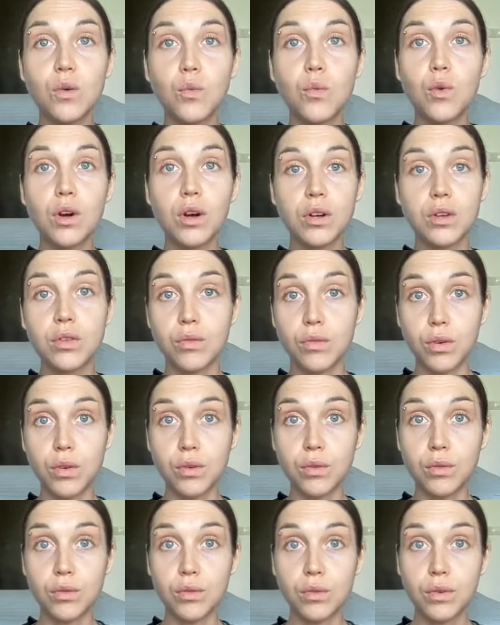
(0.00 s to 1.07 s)
work
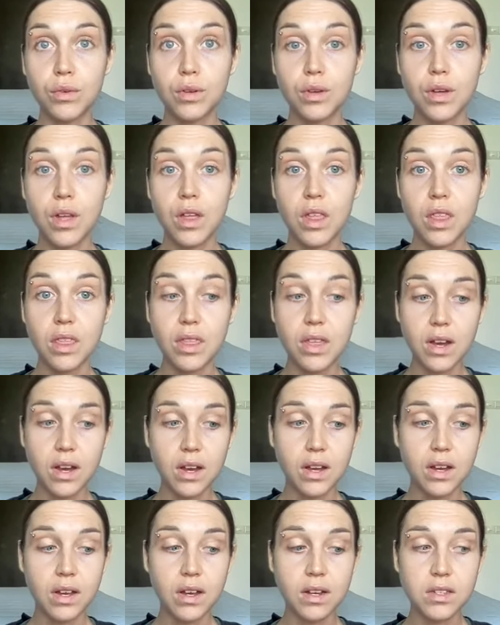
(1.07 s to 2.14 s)
through
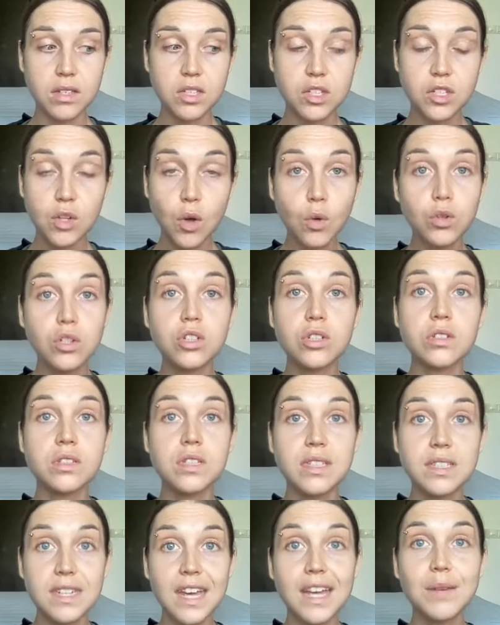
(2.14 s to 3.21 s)
the social
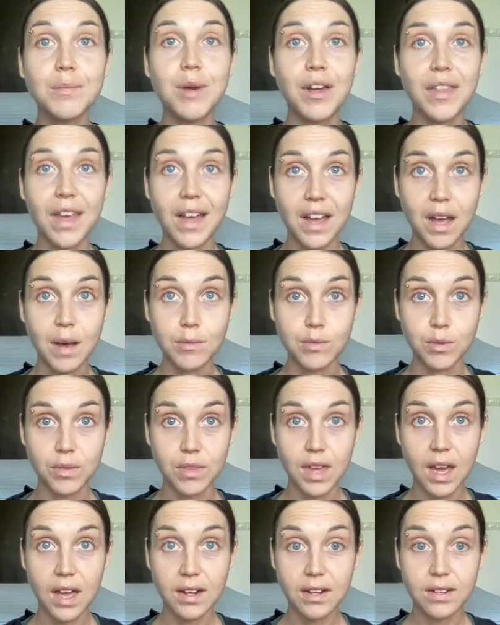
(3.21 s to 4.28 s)
stigma that comes with
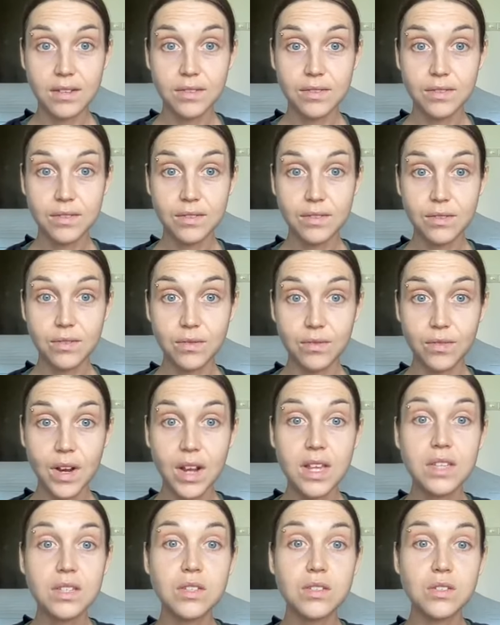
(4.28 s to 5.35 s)
that
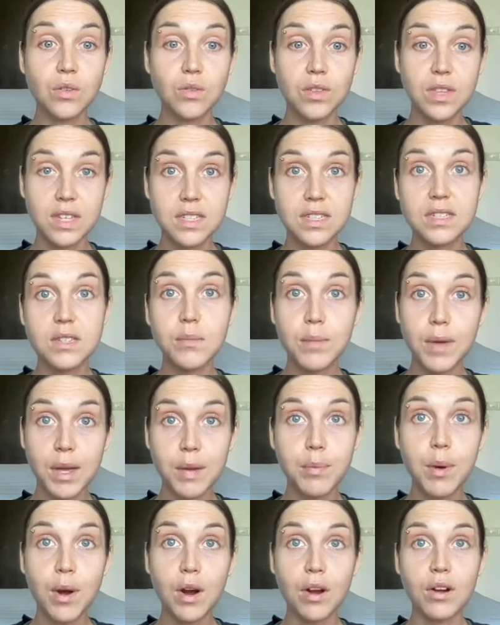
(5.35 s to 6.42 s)
right so this is a
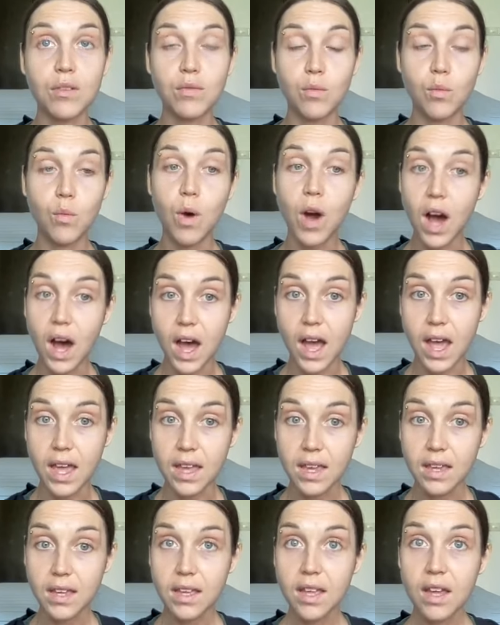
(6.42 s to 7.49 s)
big part of why
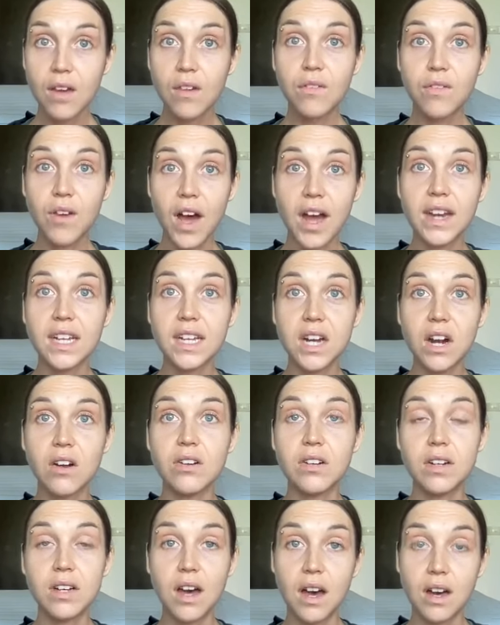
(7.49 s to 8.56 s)
finding our
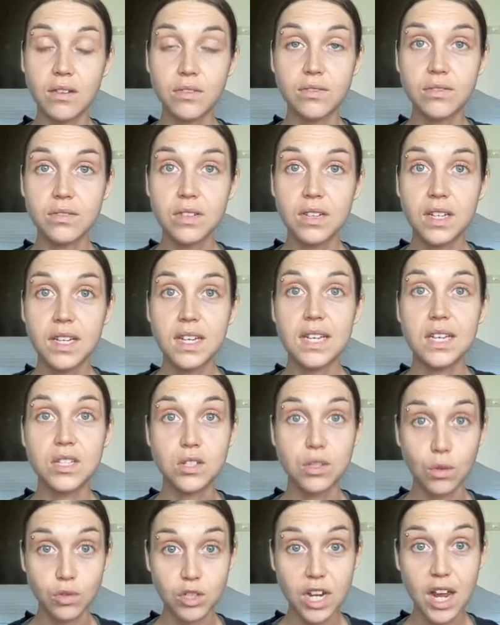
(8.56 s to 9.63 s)
enough is
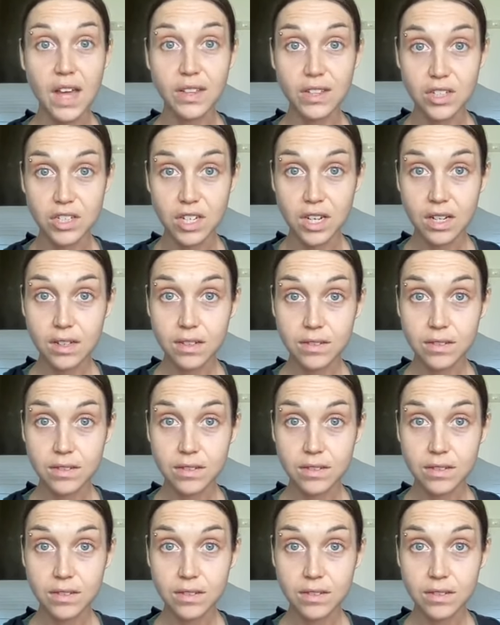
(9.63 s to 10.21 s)
so challenging